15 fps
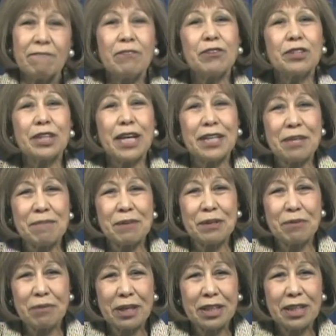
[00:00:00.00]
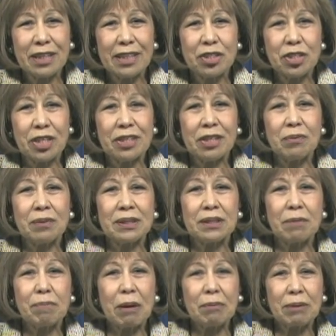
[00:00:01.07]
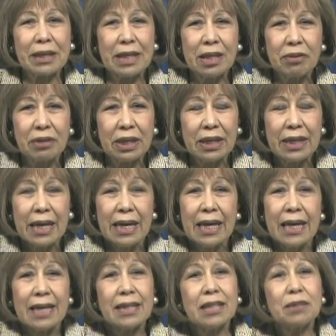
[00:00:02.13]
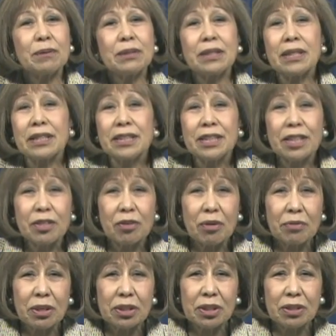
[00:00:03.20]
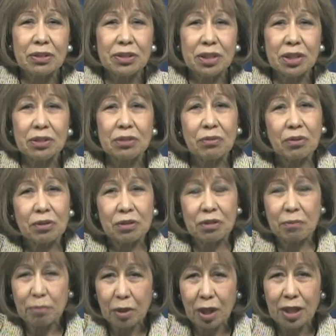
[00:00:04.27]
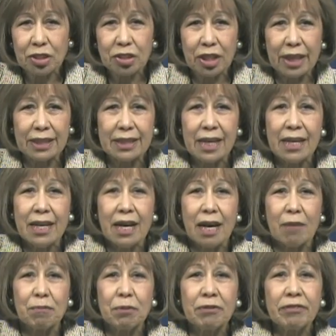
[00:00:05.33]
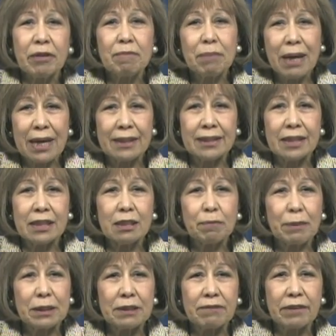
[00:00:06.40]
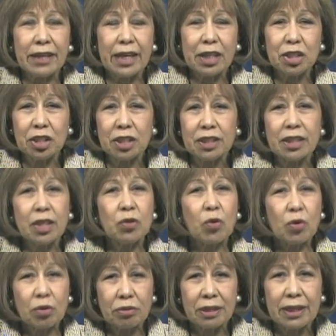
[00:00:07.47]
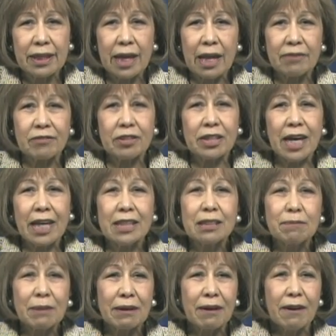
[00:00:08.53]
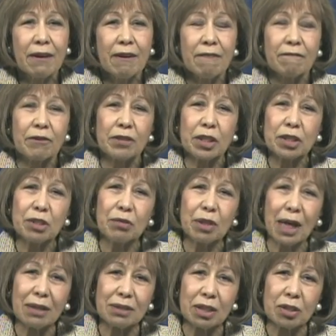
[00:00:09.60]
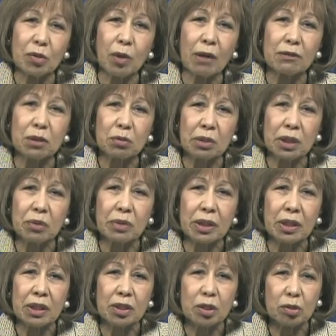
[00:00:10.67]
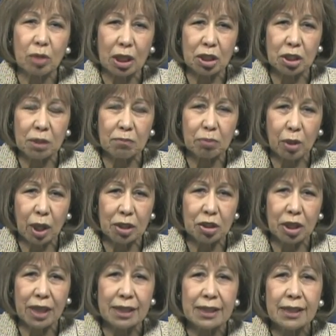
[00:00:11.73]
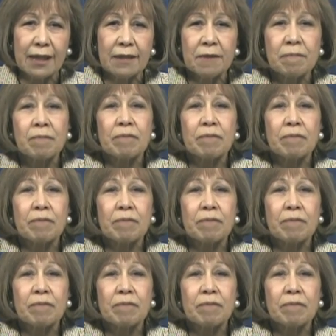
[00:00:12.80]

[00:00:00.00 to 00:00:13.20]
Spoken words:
and the first item on the regular agenda was the public hearing, and this was to consider a resolution to order the project, approving plans and specifications and ordering the advertisement for the 2012 street reconstruction projects,